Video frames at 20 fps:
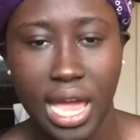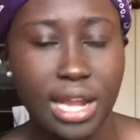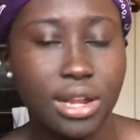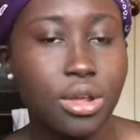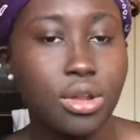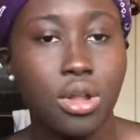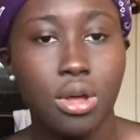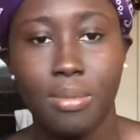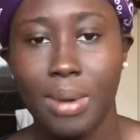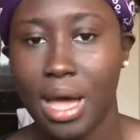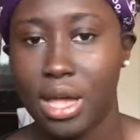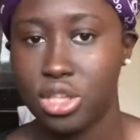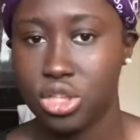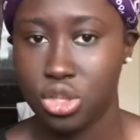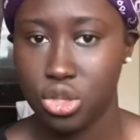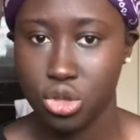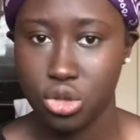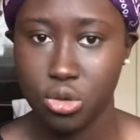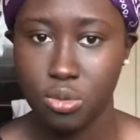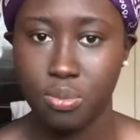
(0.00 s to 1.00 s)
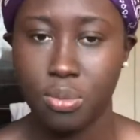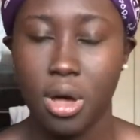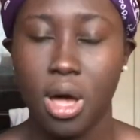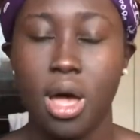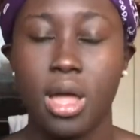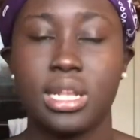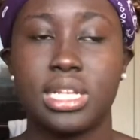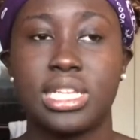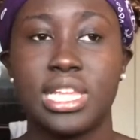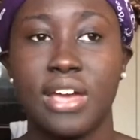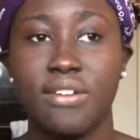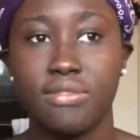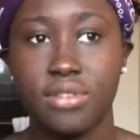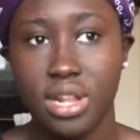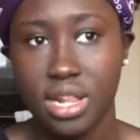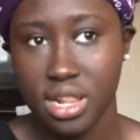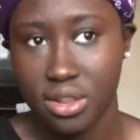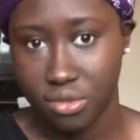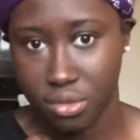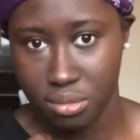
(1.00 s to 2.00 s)
I don't know about you, but
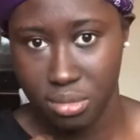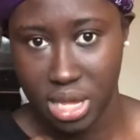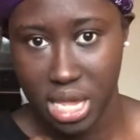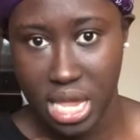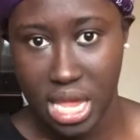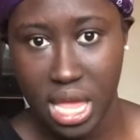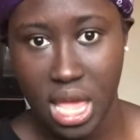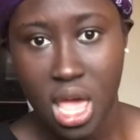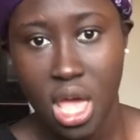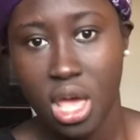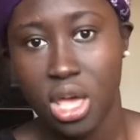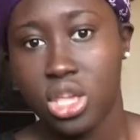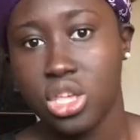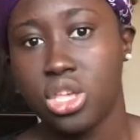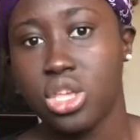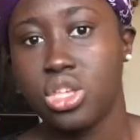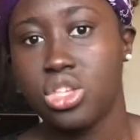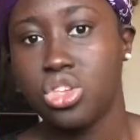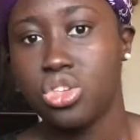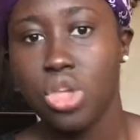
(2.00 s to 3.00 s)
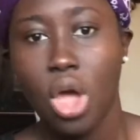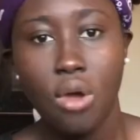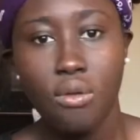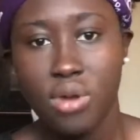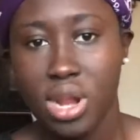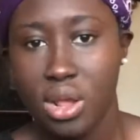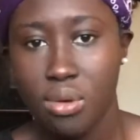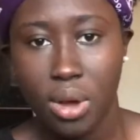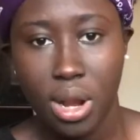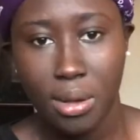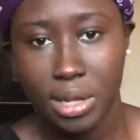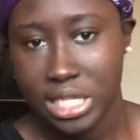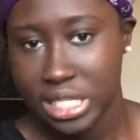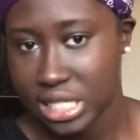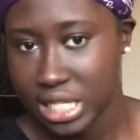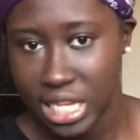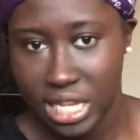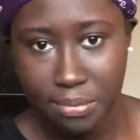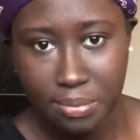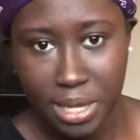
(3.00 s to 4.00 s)
definitely for me, you don't really want to
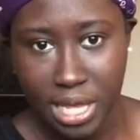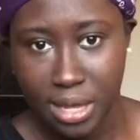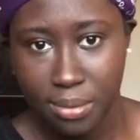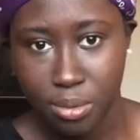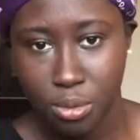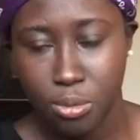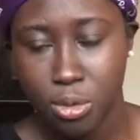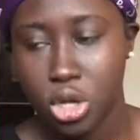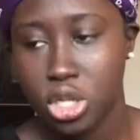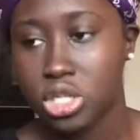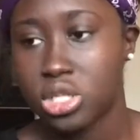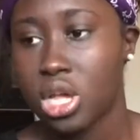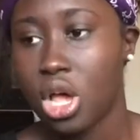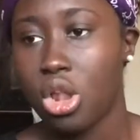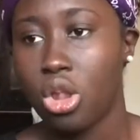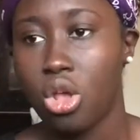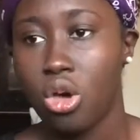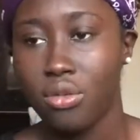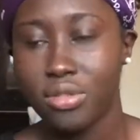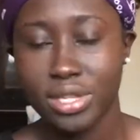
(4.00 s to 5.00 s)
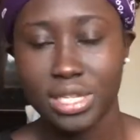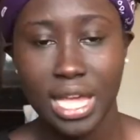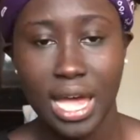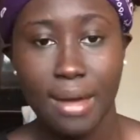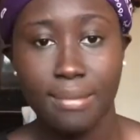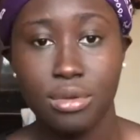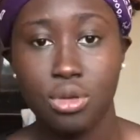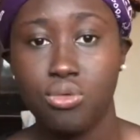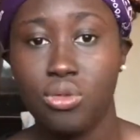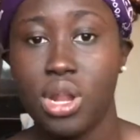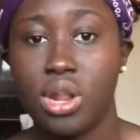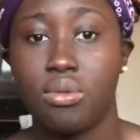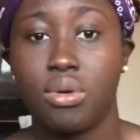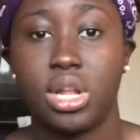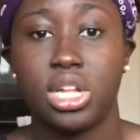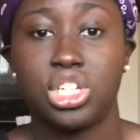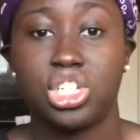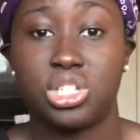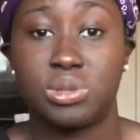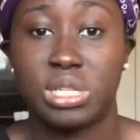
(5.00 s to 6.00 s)
see people, because a lot of the time you really
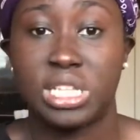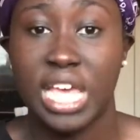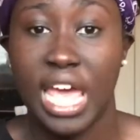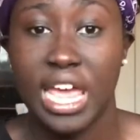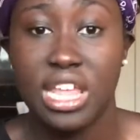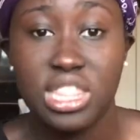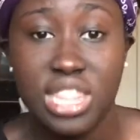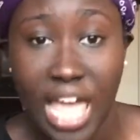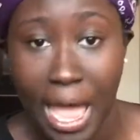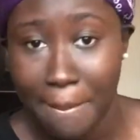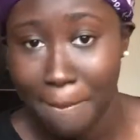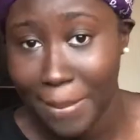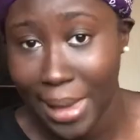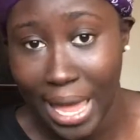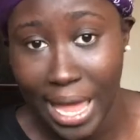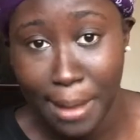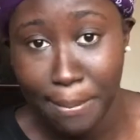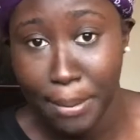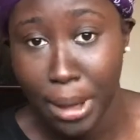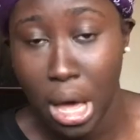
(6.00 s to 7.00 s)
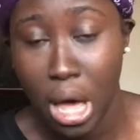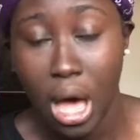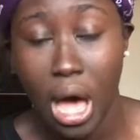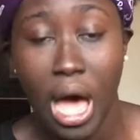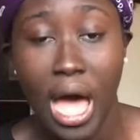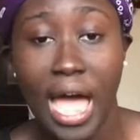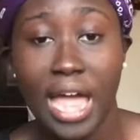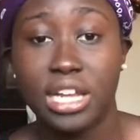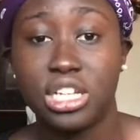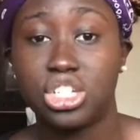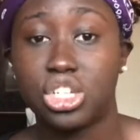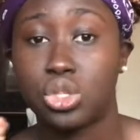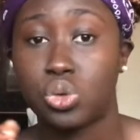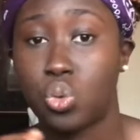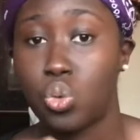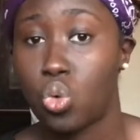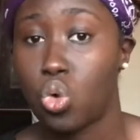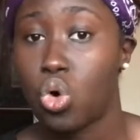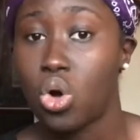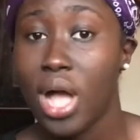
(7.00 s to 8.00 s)
want to just get that paper and just
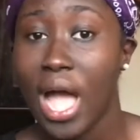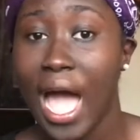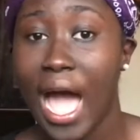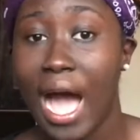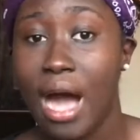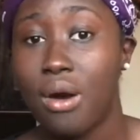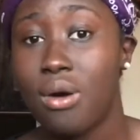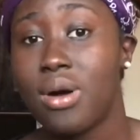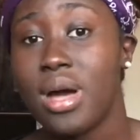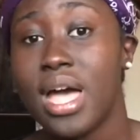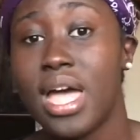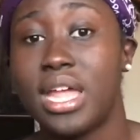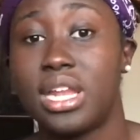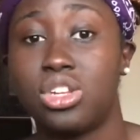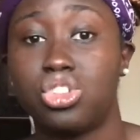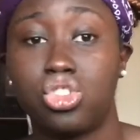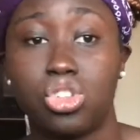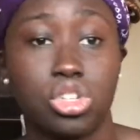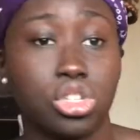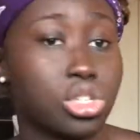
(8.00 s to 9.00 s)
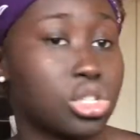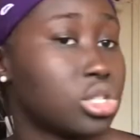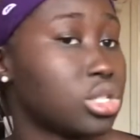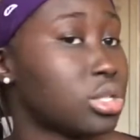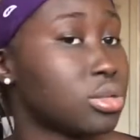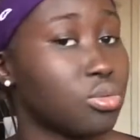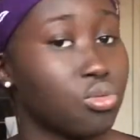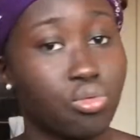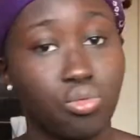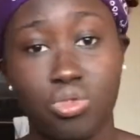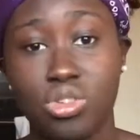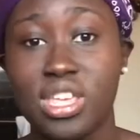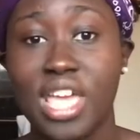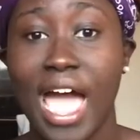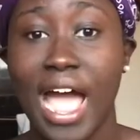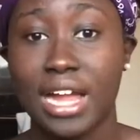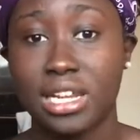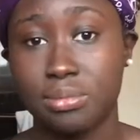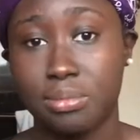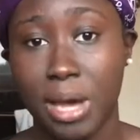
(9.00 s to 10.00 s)
walk out and just
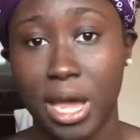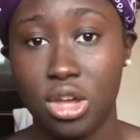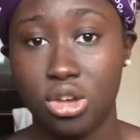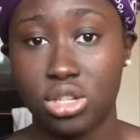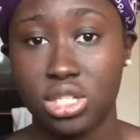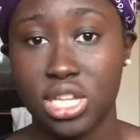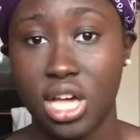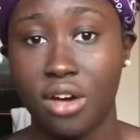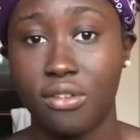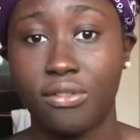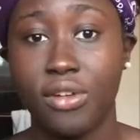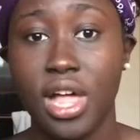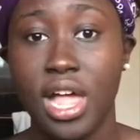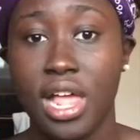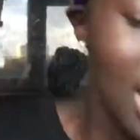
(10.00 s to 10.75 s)
react by yourself.